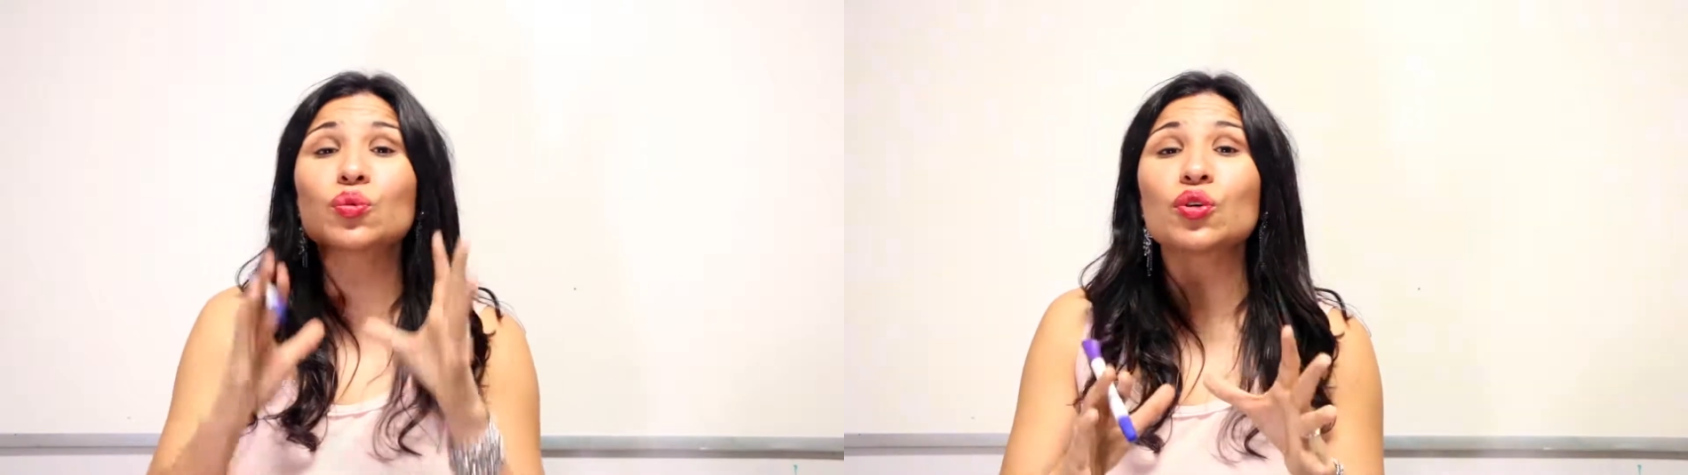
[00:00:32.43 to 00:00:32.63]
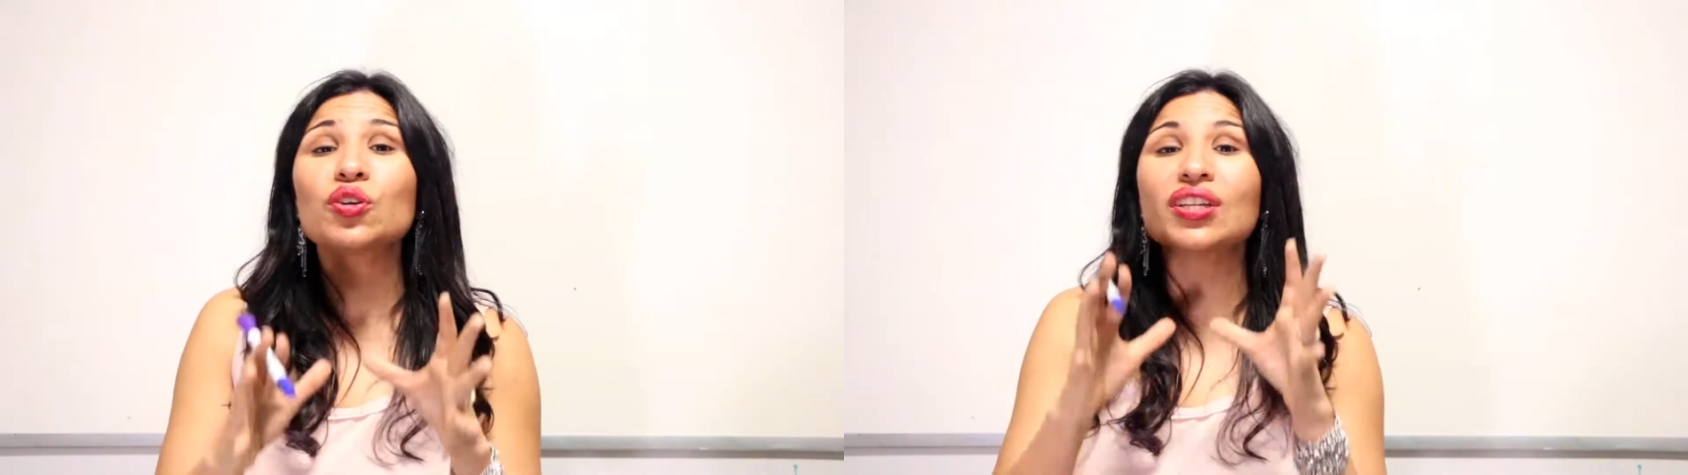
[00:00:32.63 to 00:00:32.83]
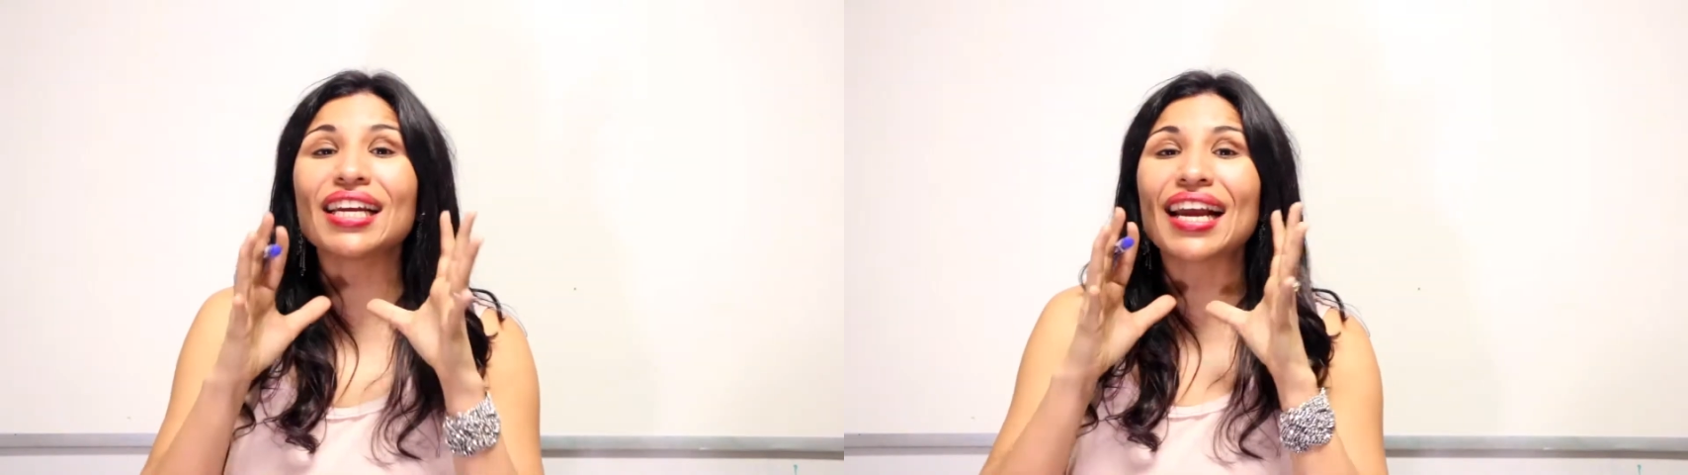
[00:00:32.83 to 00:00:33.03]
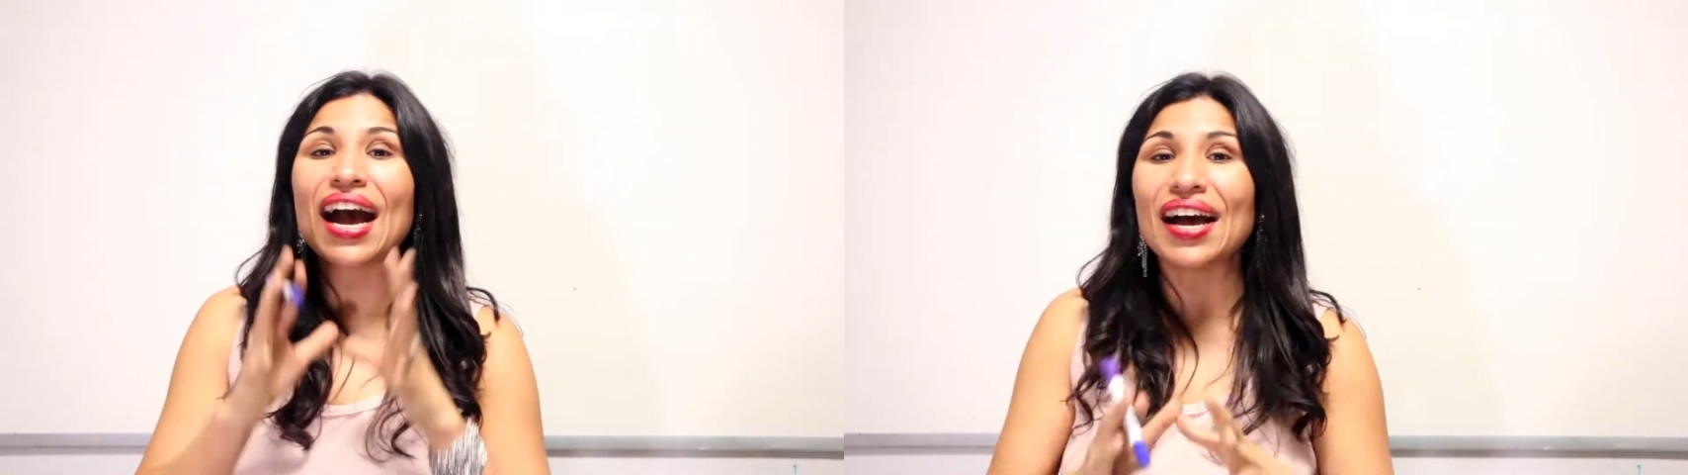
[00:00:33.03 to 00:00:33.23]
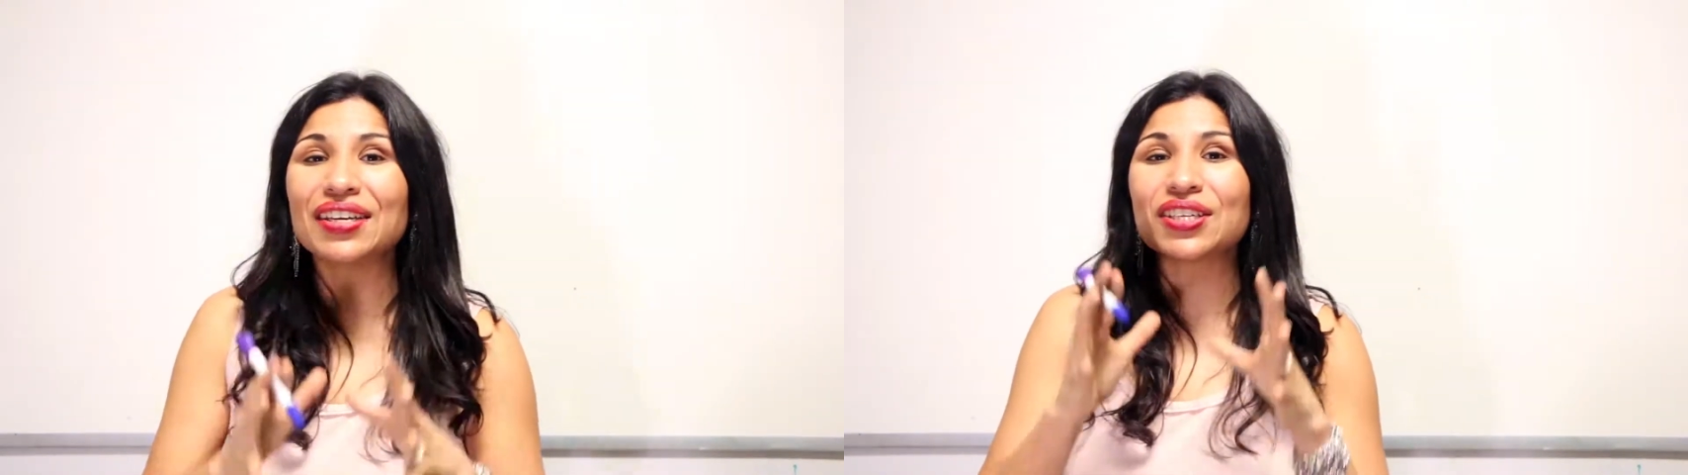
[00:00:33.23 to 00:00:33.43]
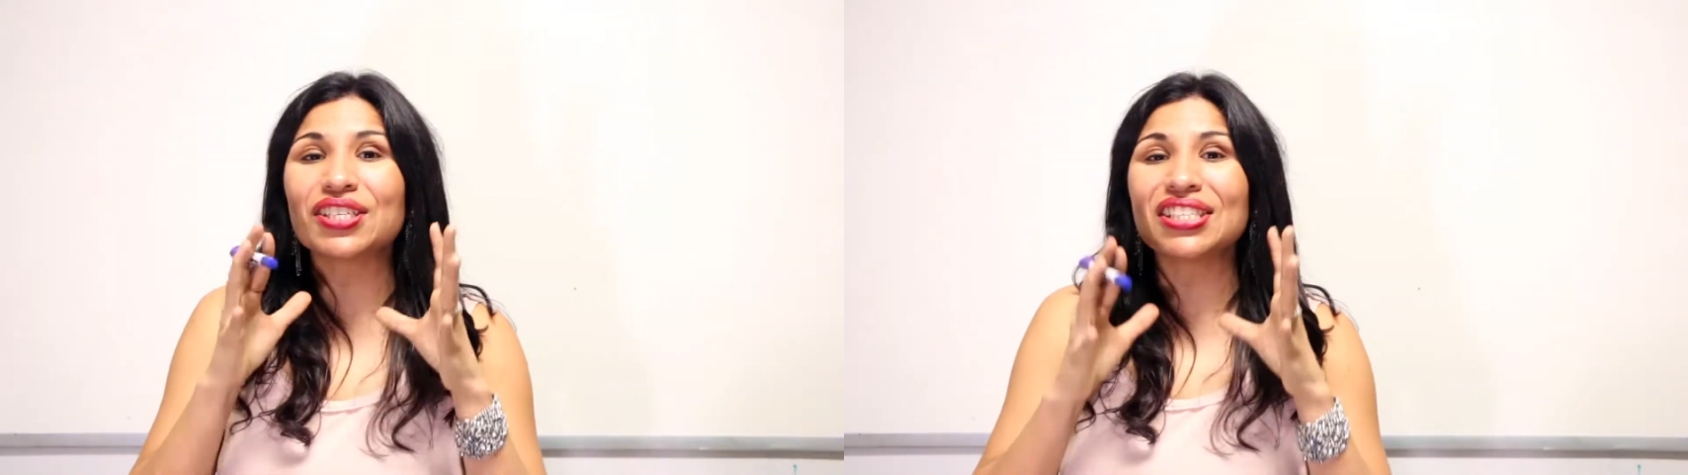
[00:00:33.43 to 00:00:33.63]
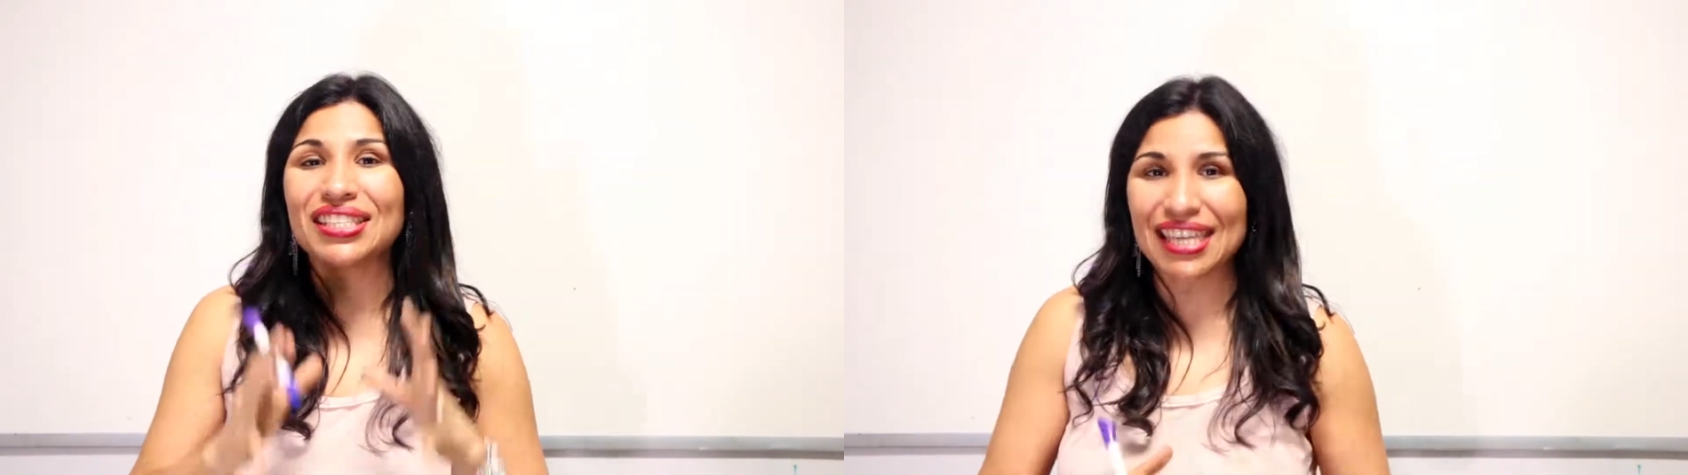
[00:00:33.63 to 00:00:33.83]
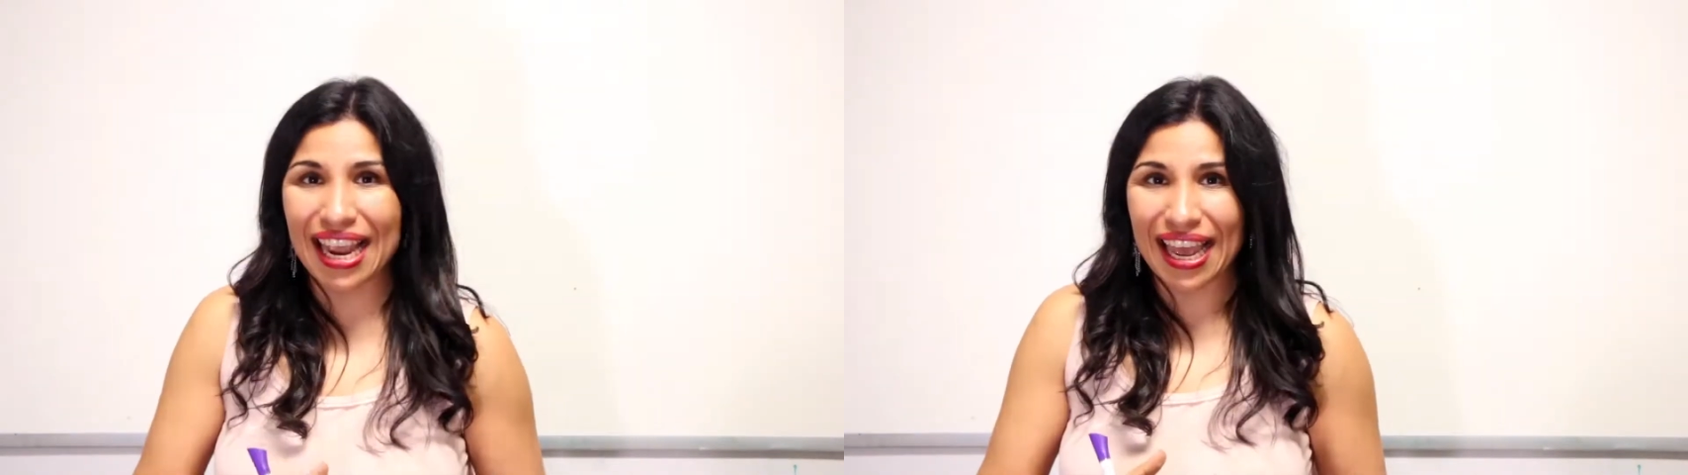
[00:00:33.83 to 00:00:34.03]
truly
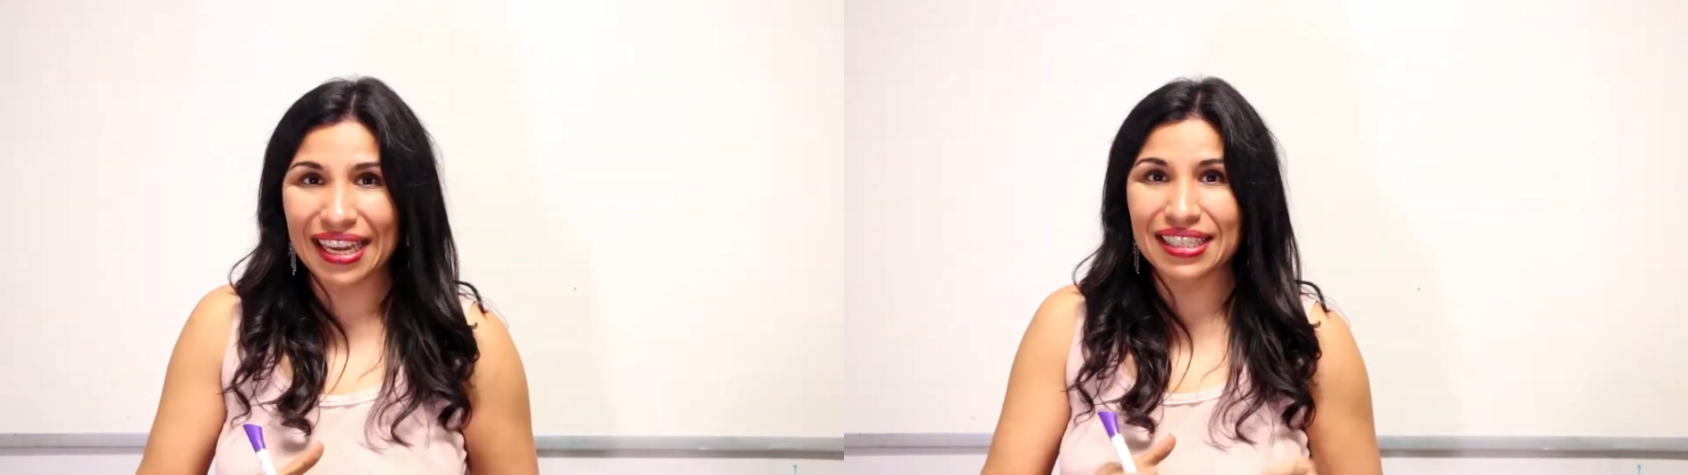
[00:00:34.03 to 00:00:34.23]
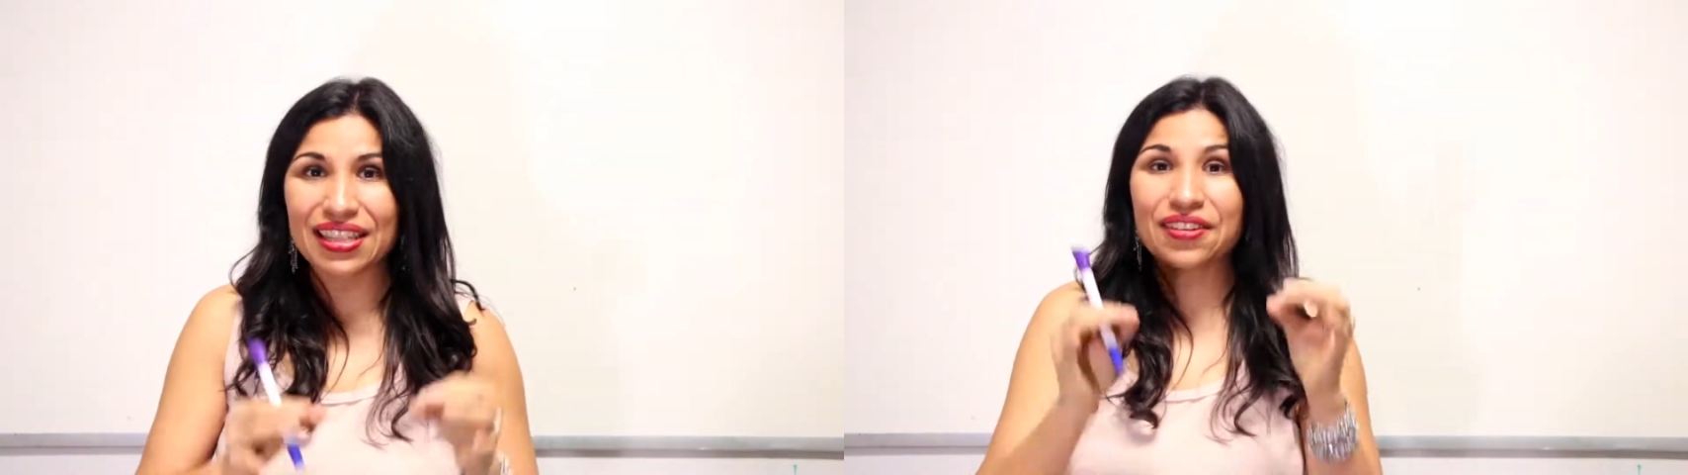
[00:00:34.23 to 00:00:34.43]
understand